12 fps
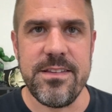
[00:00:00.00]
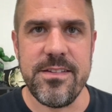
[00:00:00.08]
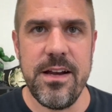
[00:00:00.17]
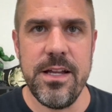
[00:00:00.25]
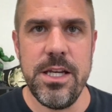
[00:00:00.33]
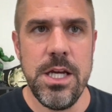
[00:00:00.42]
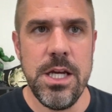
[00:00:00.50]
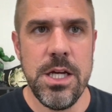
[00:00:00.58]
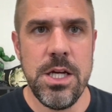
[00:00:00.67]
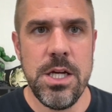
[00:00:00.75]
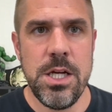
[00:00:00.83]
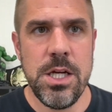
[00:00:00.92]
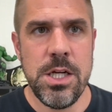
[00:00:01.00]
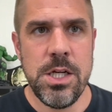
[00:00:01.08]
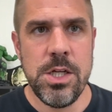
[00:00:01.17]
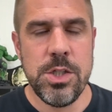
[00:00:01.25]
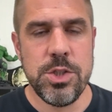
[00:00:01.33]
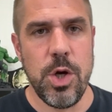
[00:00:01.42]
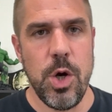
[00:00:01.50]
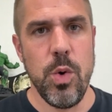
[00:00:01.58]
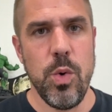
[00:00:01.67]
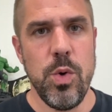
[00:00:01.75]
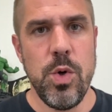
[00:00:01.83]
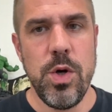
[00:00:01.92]
Sun.
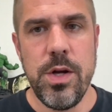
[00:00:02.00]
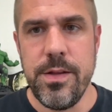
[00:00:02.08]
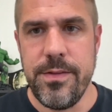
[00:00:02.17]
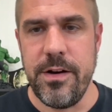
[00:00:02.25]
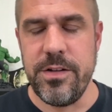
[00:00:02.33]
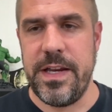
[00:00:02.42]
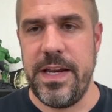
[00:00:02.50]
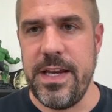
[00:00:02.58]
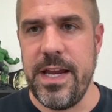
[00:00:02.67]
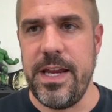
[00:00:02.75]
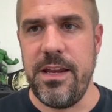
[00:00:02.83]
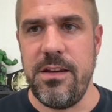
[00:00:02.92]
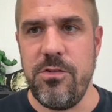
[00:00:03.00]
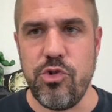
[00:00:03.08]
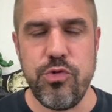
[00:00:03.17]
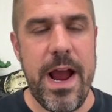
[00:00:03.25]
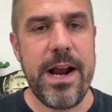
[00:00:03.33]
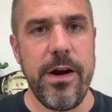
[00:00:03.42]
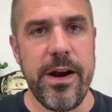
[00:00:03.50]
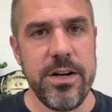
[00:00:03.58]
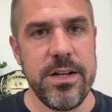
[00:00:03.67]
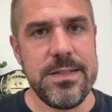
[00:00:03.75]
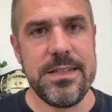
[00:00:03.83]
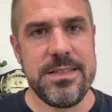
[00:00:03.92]
So there's a track record
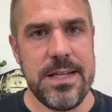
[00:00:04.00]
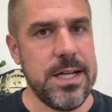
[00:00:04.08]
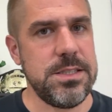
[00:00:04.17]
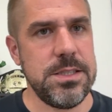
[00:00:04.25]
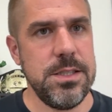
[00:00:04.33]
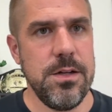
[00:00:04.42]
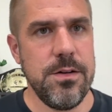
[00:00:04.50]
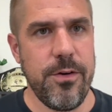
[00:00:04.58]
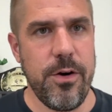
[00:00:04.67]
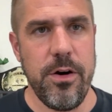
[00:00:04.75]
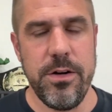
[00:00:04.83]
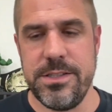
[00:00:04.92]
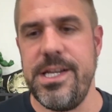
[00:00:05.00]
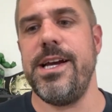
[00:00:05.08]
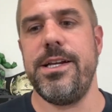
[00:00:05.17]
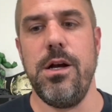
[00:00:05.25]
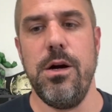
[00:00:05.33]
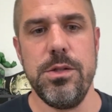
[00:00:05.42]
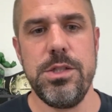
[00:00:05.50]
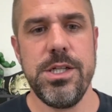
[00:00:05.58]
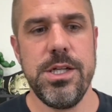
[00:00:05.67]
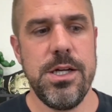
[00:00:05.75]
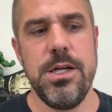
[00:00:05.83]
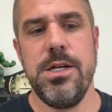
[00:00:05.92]
of success for her as a head coach.
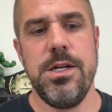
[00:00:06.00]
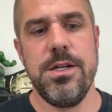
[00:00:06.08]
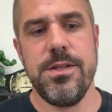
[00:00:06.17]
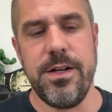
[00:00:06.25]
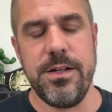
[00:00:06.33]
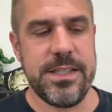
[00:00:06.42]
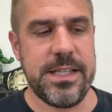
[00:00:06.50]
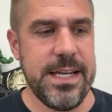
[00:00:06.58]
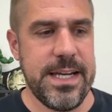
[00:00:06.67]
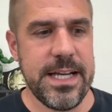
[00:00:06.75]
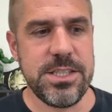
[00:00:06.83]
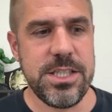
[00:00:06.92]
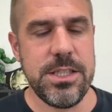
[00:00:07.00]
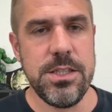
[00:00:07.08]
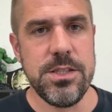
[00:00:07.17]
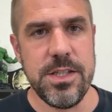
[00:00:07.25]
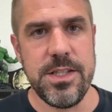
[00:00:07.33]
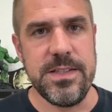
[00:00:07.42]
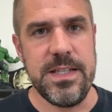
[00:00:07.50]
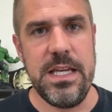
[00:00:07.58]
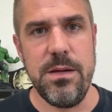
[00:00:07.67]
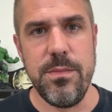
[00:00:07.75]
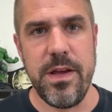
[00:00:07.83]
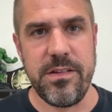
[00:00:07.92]
There's a connection to the
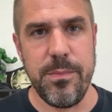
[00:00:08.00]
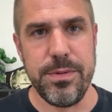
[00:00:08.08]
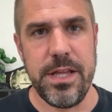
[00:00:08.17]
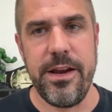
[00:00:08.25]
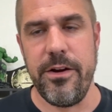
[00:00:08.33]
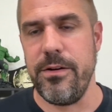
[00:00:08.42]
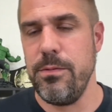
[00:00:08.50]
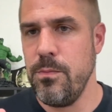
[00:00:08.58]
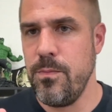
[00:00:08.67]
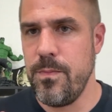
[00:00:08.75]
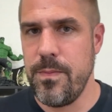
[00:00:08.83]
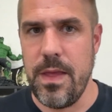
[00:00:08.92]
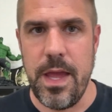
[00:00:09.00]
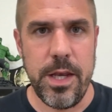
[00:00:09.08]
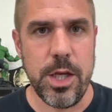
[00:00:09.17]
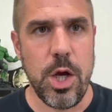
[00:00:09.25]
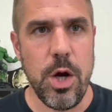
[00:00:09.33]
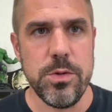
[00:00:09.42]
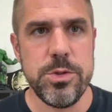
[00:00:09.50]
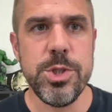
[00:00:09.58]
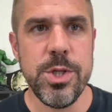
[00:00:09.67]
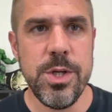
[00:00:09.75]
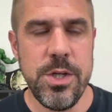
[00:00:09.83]
team as a player and a coach.